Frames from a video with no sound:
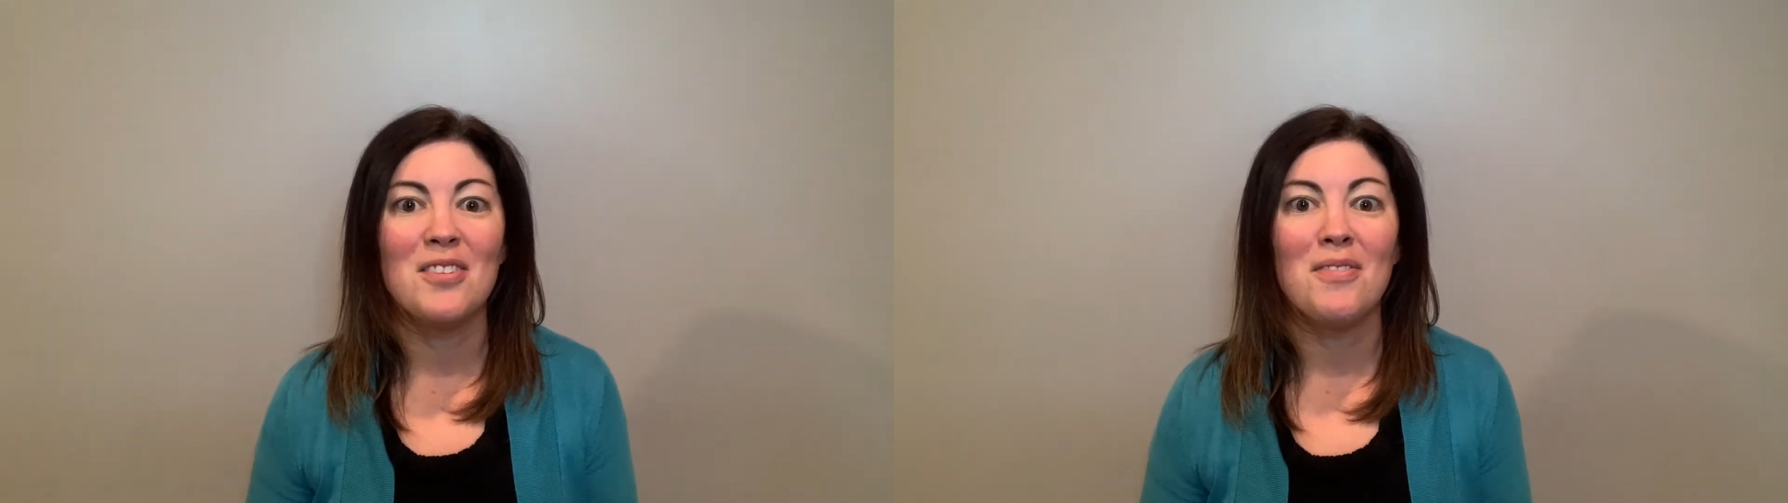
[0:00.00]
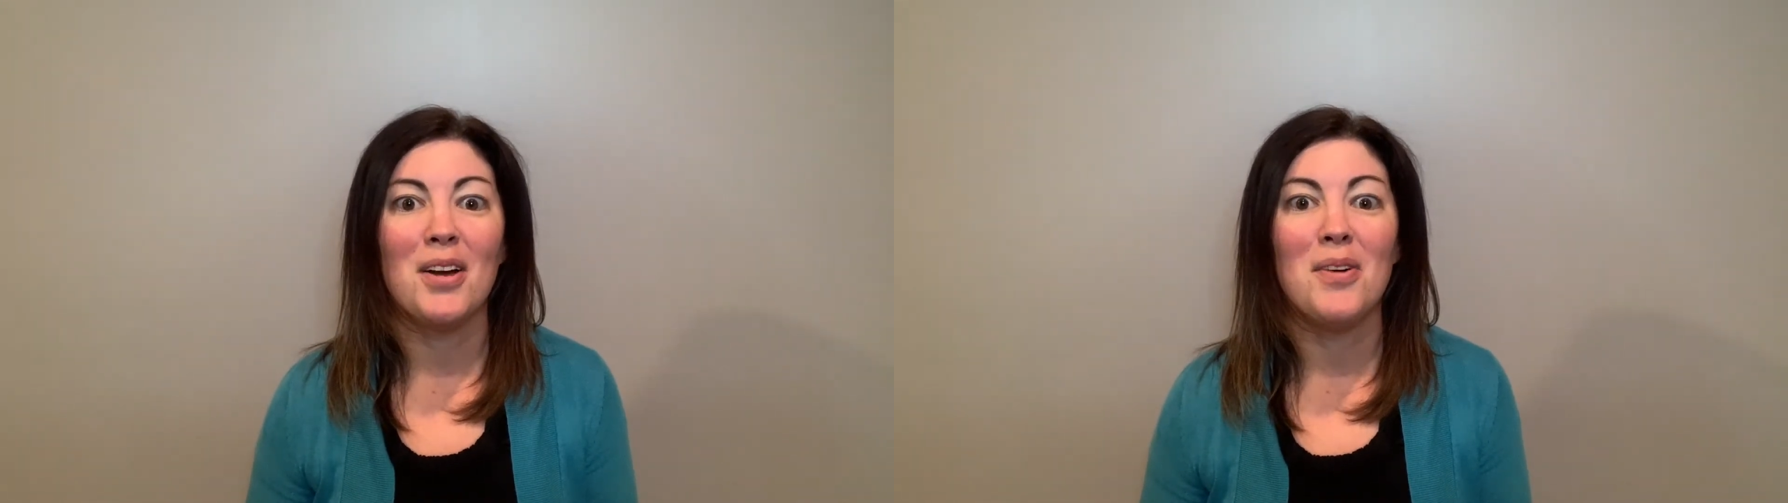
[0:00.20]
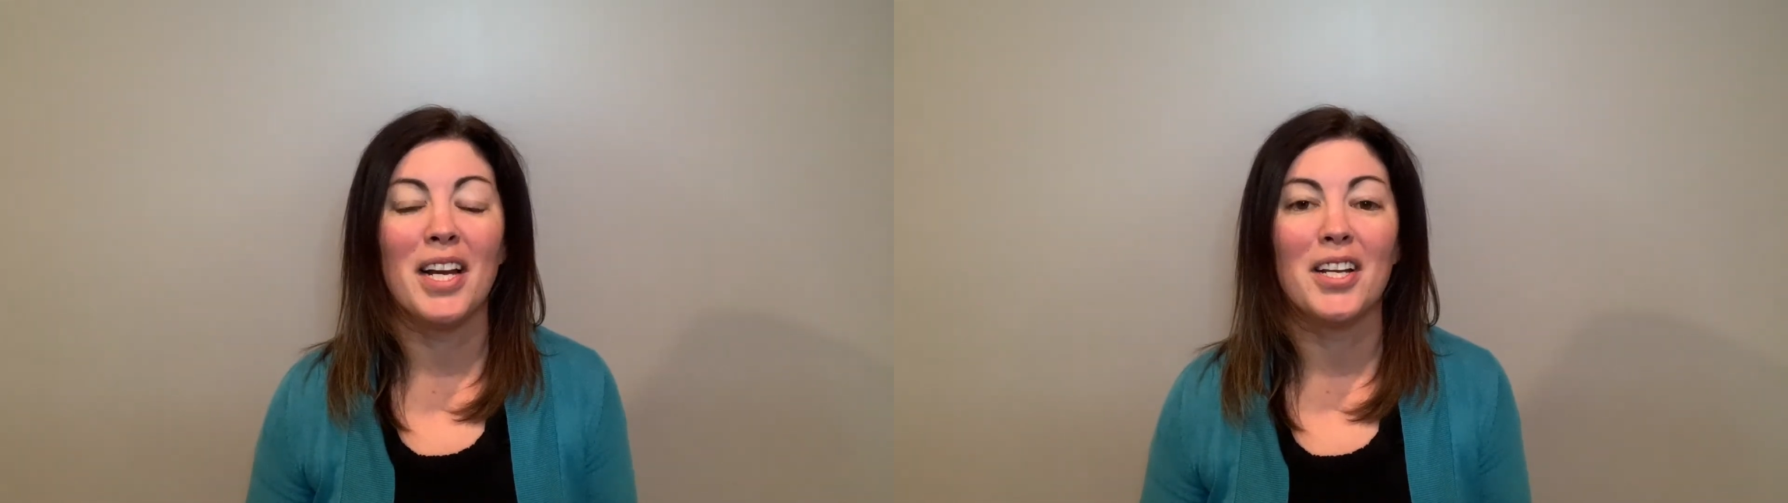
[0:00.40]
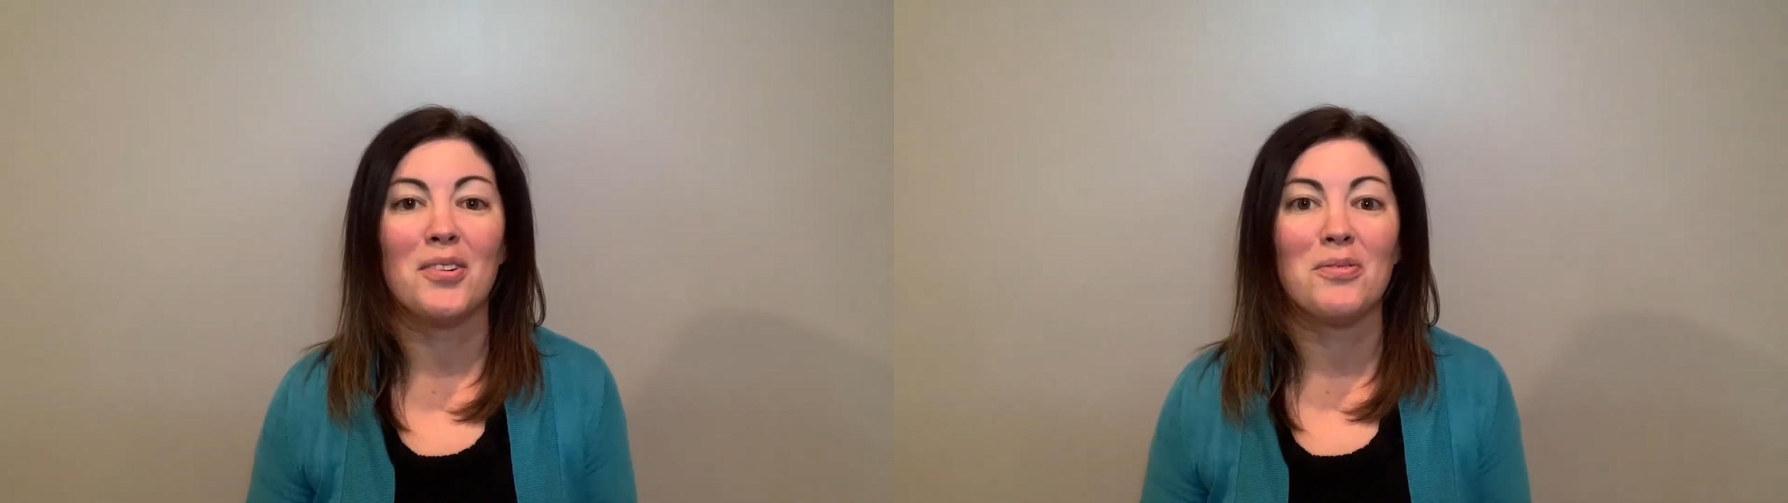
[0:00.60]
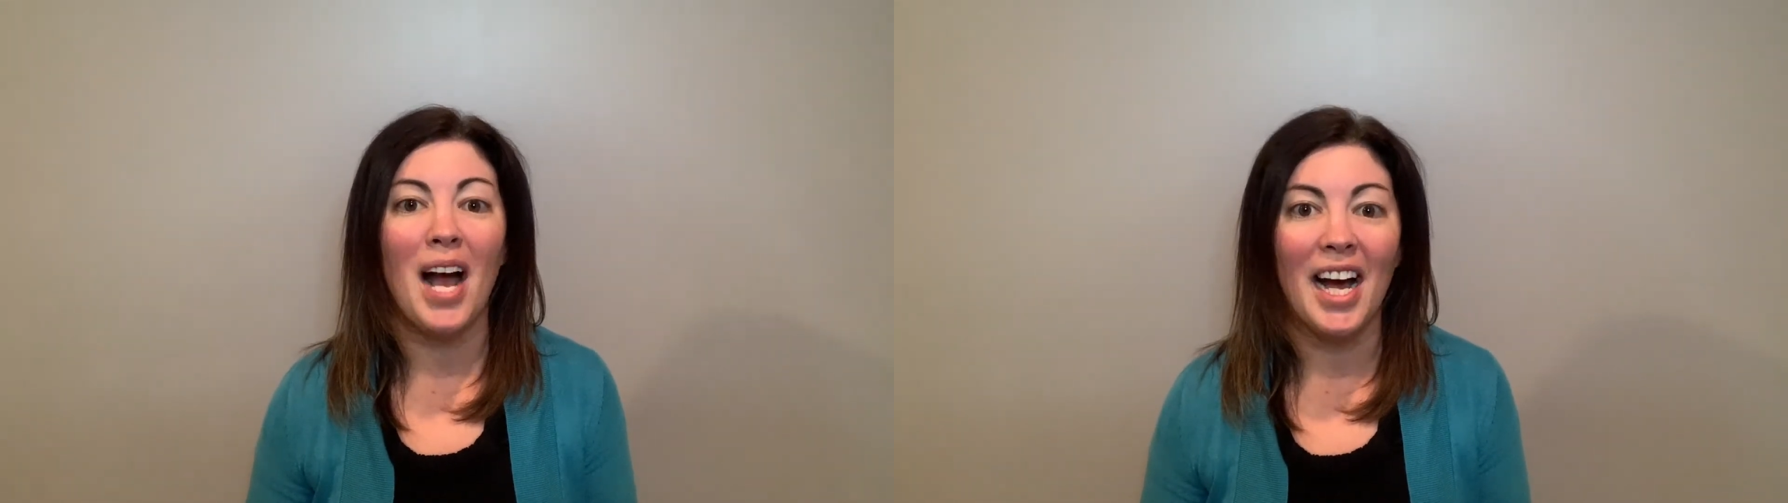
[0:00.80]
if I wanted to
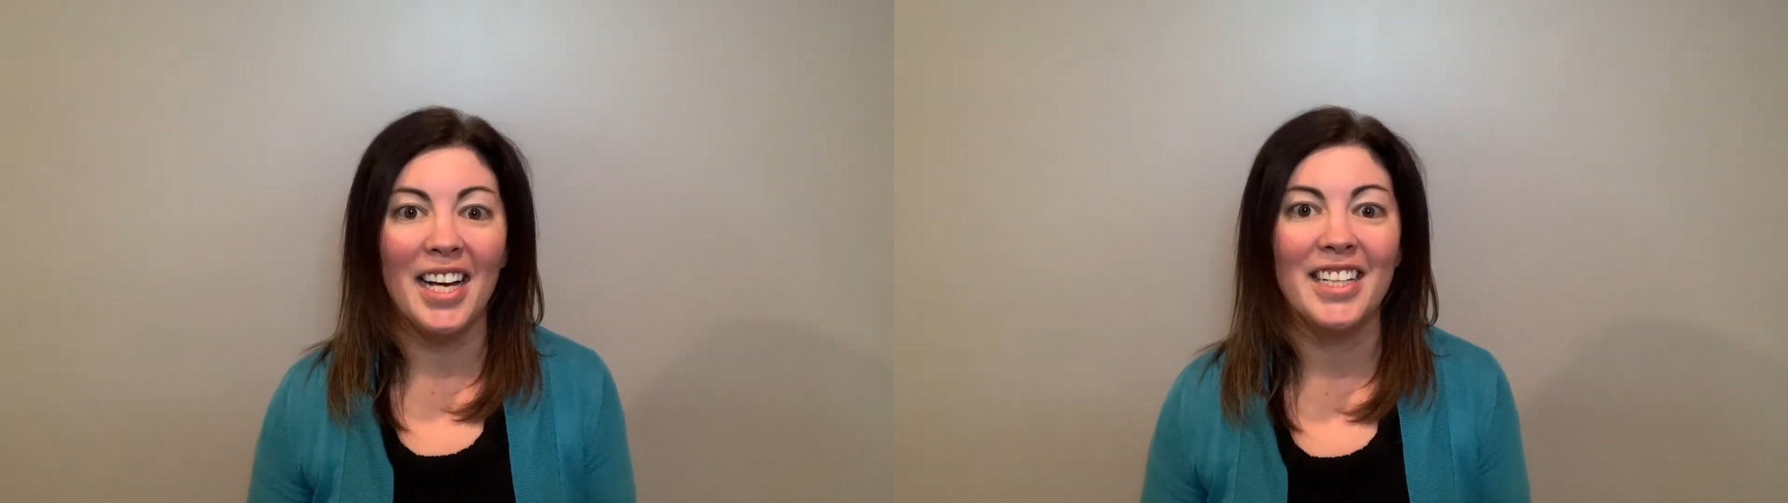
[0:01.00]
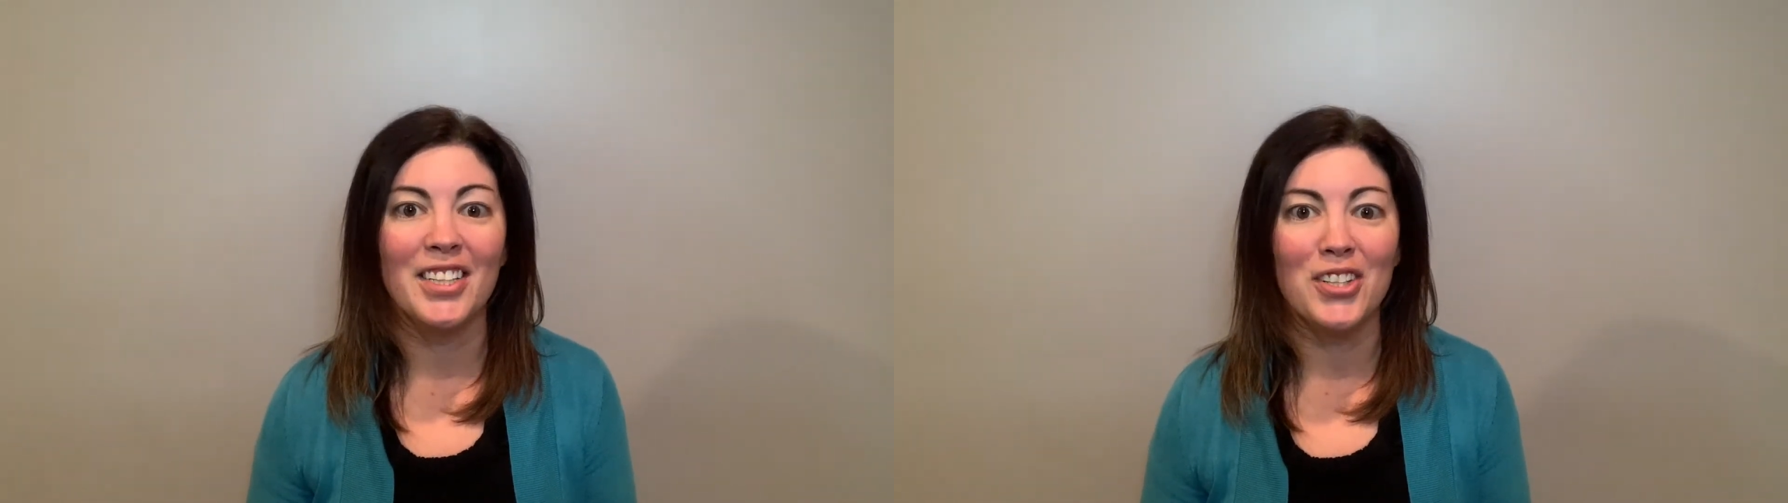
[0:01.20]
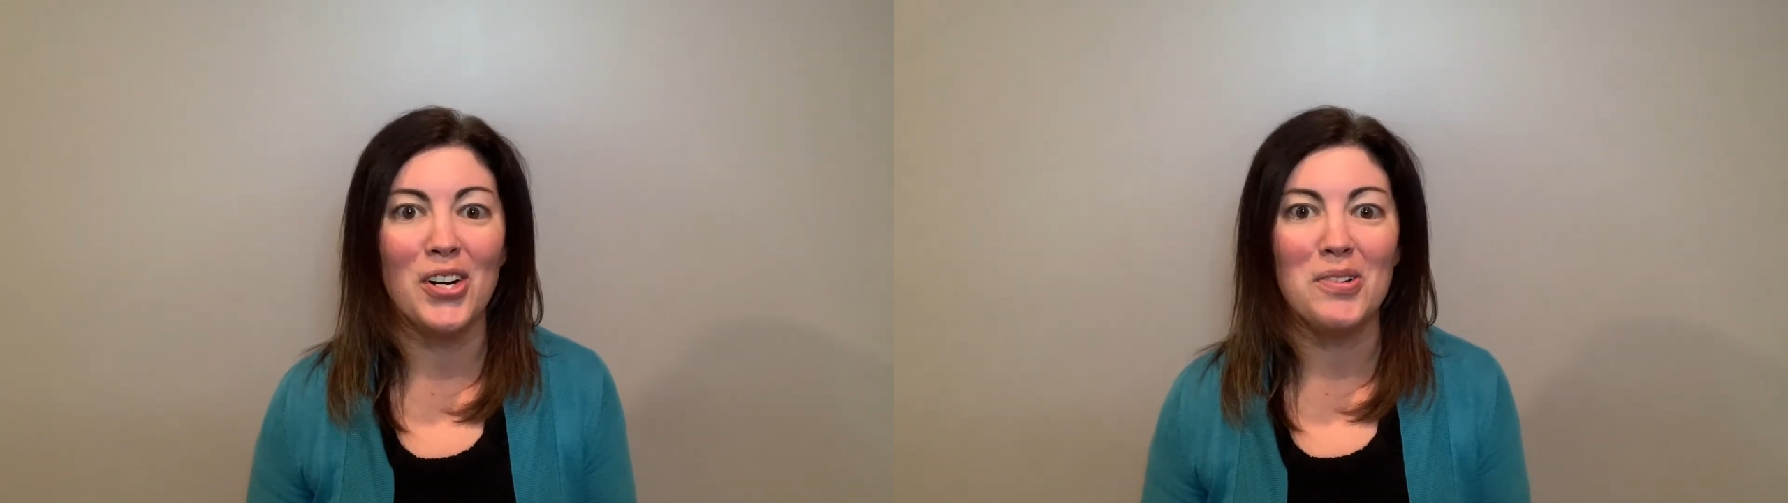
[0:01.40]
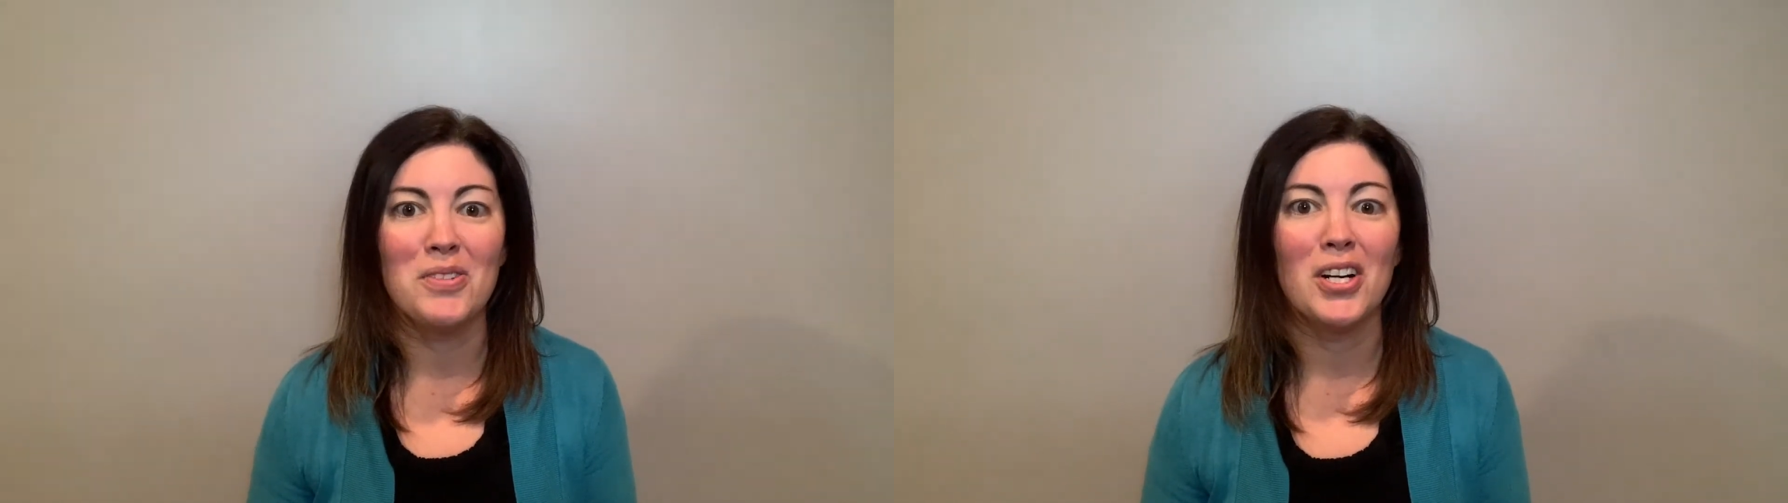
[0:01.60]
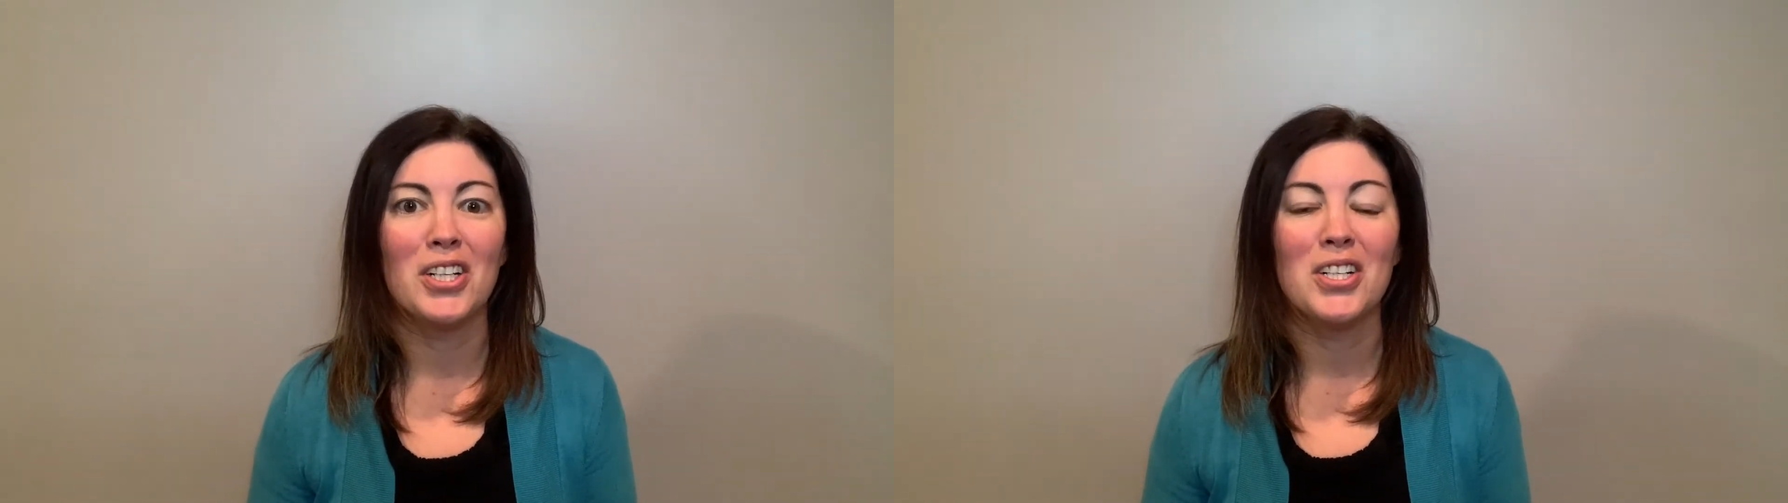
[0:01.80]
ride in the golf
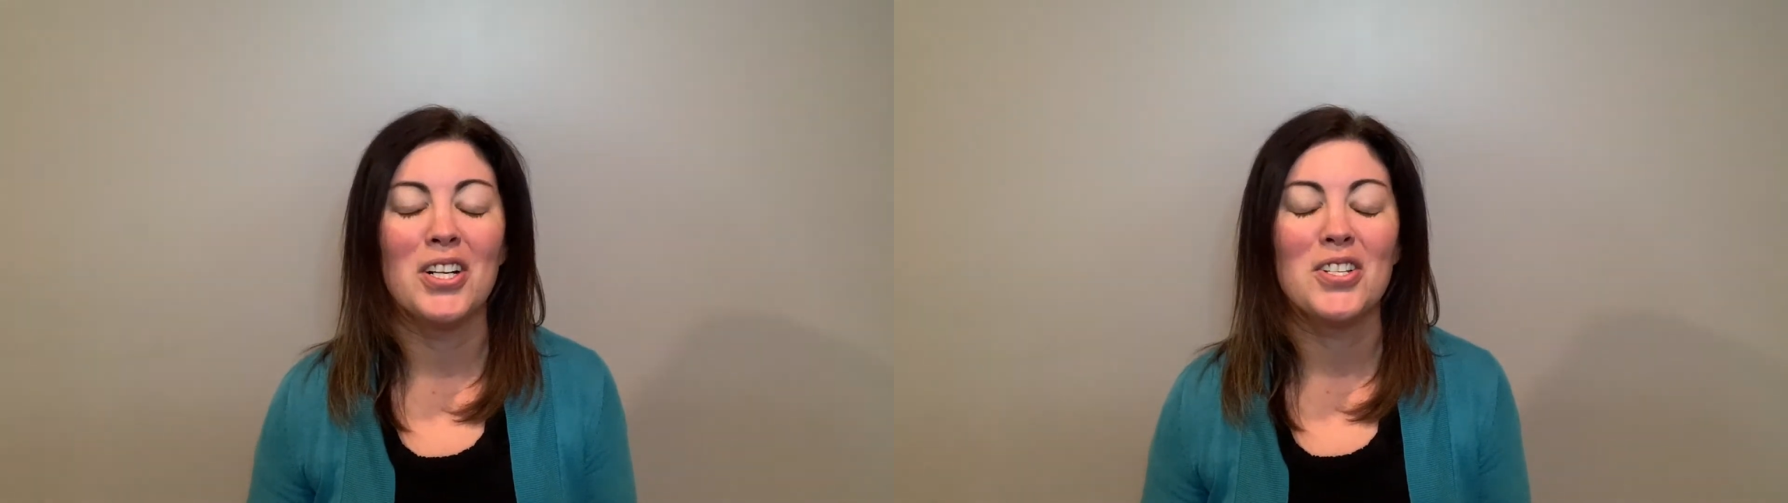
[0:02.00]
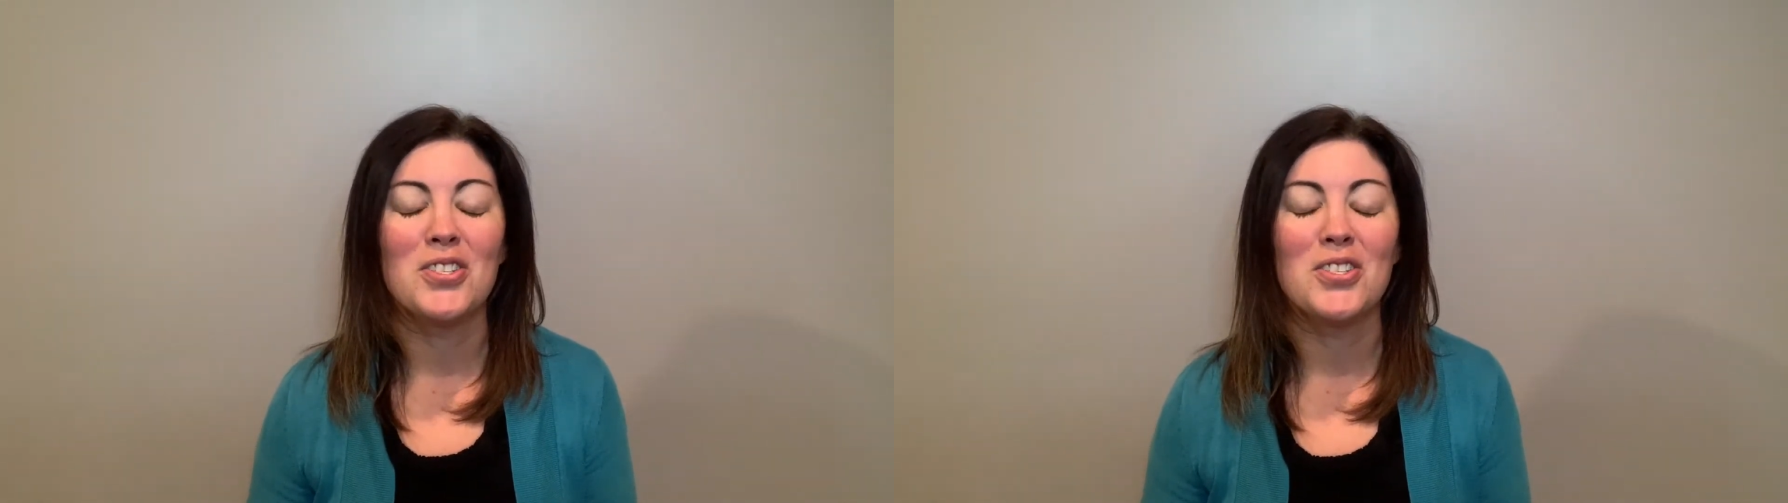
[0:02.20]
cart